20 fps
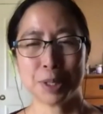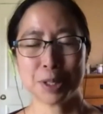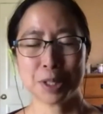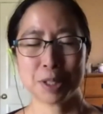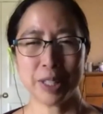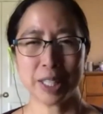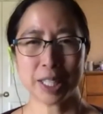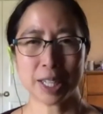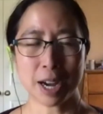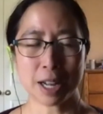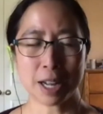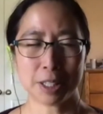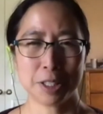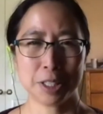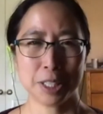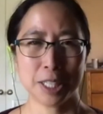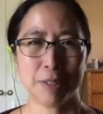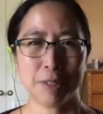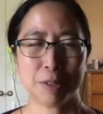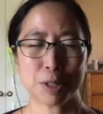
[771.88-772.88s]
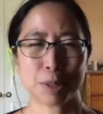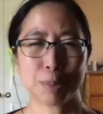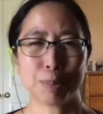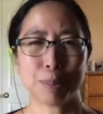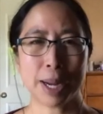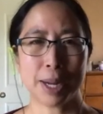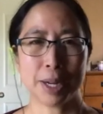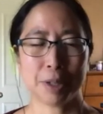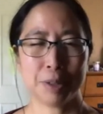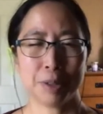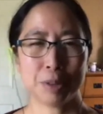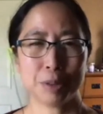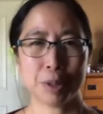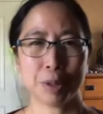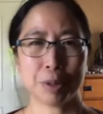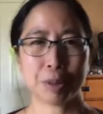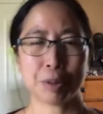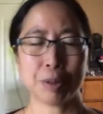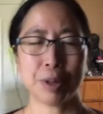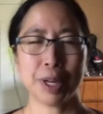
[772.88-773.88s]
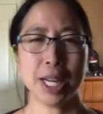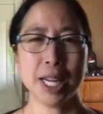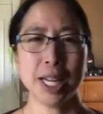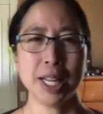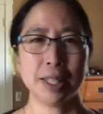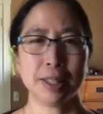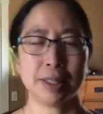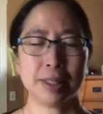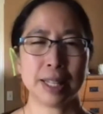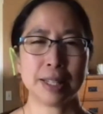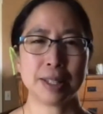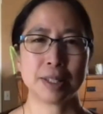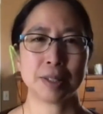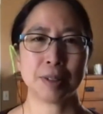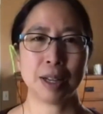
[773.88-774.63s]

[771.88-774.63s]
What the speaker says: of Ecology, which is Bio 203. That's